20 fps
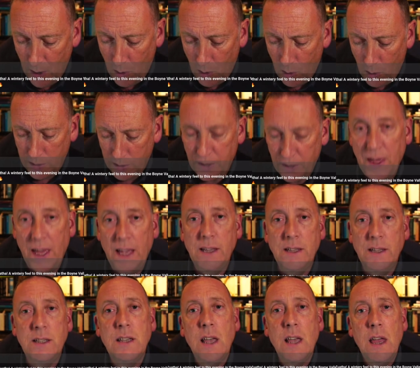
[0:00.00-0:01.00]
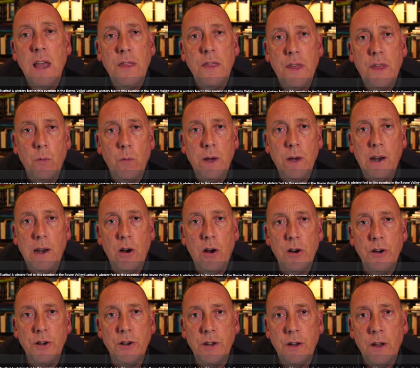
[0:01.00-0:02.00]
all the things that we
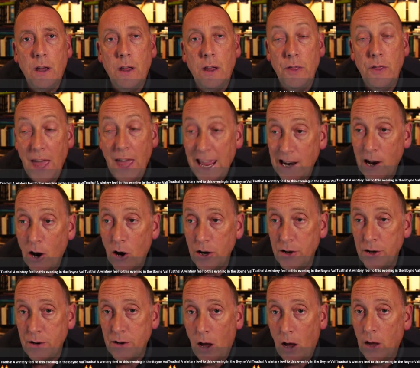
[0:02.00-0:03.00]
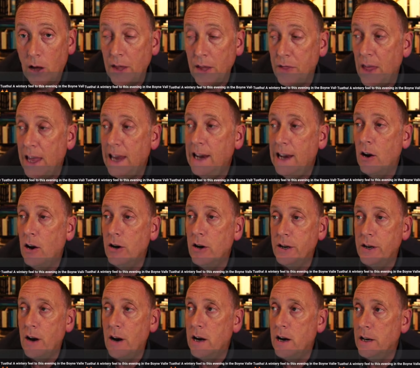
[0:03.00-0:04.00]
learned. They learned that they learned
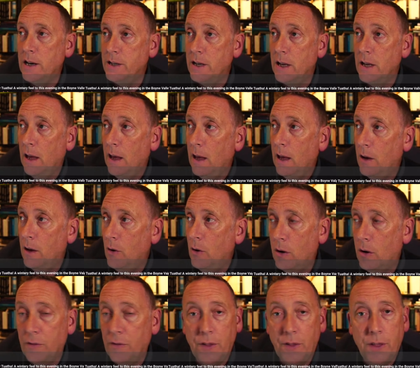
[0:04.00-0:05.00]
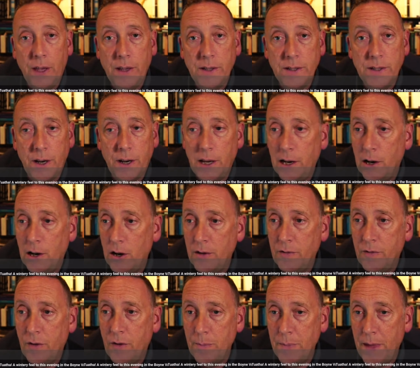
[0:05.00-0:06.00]
in Ireland and all of the things that I
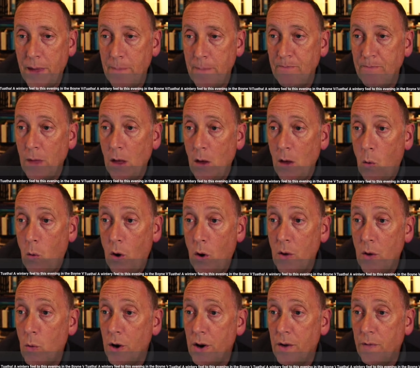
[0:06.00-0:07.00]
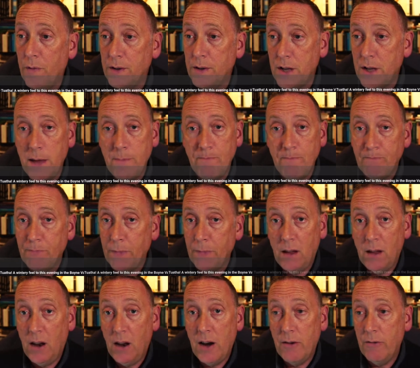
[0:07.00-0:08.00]
learned from them. What a wonderful time,
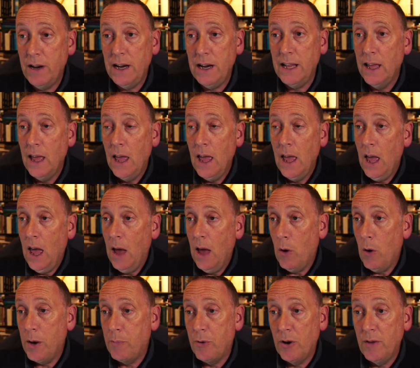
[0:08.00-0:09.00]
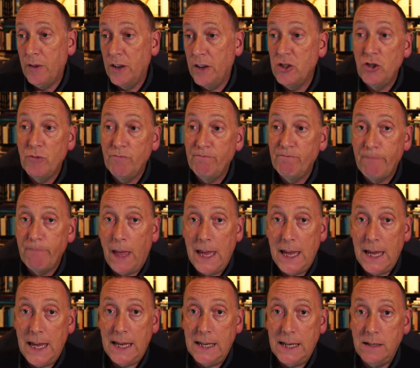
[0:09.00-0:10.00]
uh, really. What a privilege,
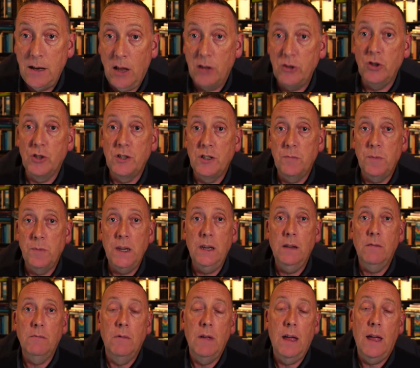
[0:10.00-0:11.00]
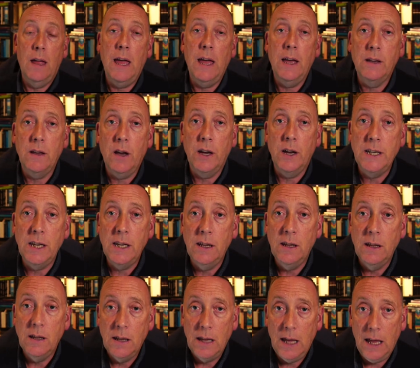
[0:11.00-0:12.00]
uh, not just to be uh, guiding
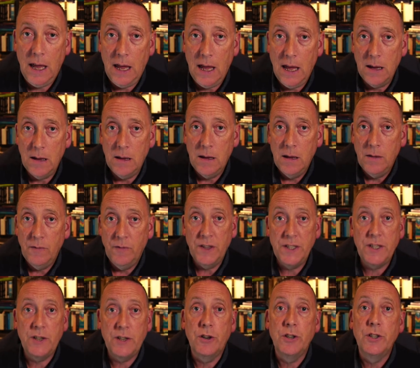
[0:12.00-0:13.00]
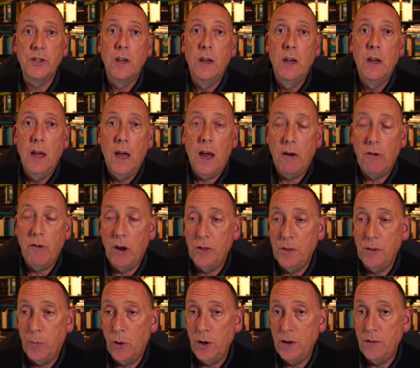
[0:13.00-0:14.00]
uh, visitors around
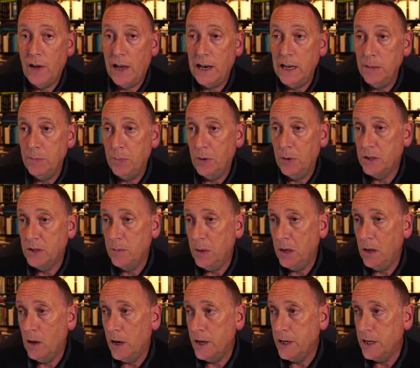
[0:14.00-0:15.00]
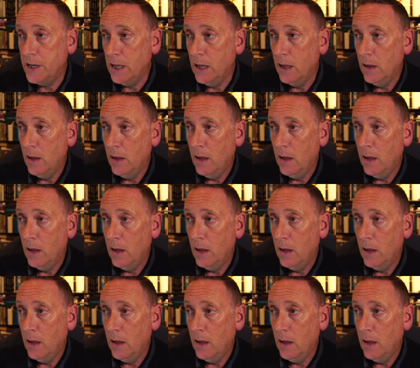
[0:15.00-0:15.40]
the Boyne Valley, but to be guiding